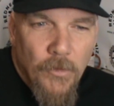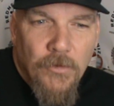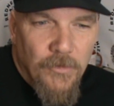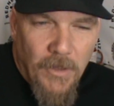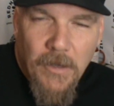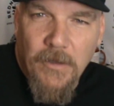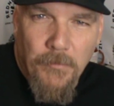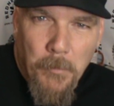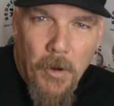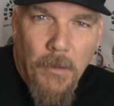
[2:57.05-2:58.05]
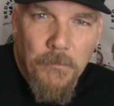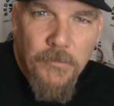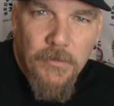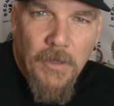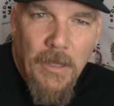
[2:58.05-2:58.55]
Well, there's a lot of different
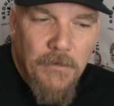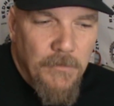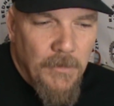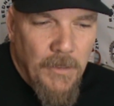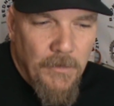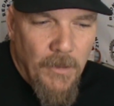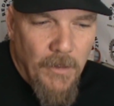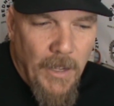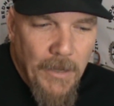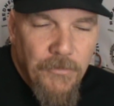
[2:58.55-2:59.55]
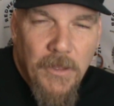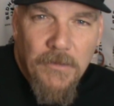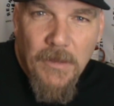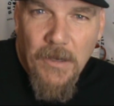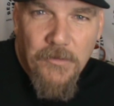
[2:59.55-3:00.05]
problems, and I
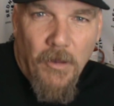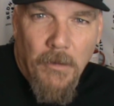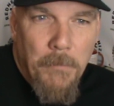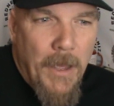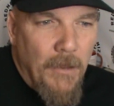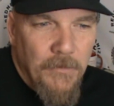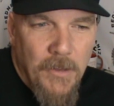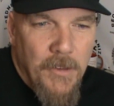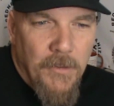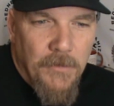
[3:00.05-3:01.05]
think that it's all about